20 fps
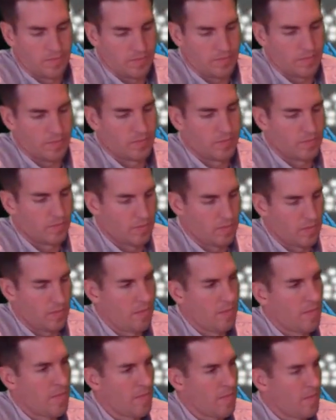
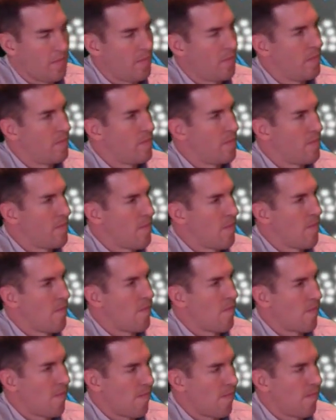
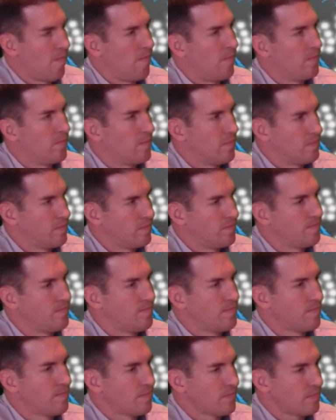
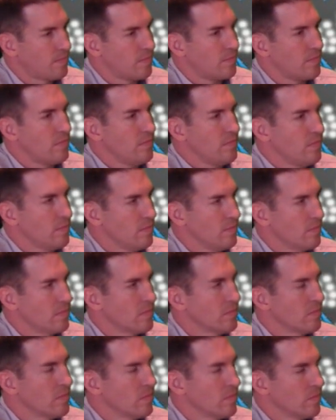
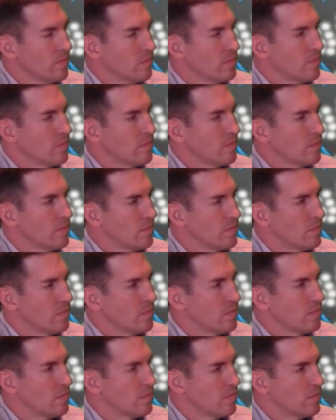
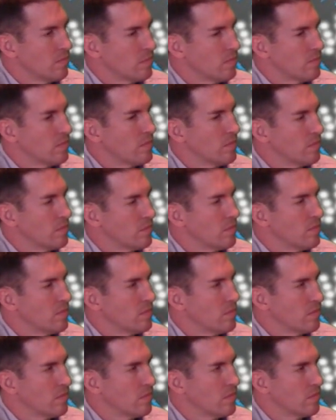
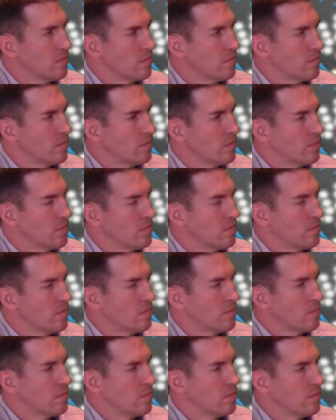
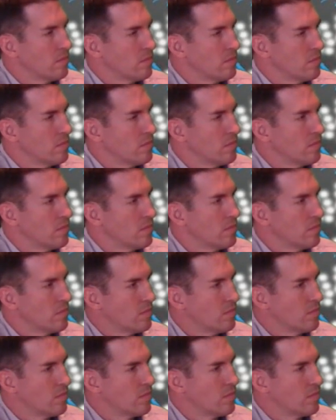(silent)